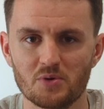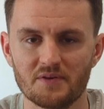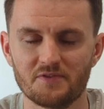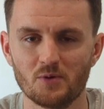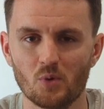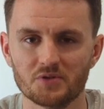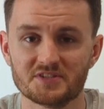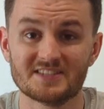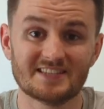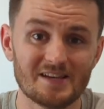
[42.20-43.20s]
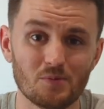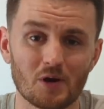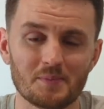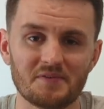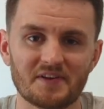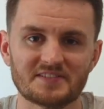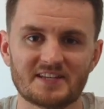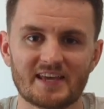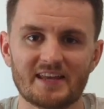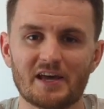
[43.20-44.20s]
if you want to see what I'm
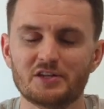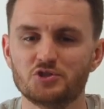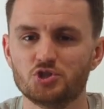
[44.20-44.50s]
investing in and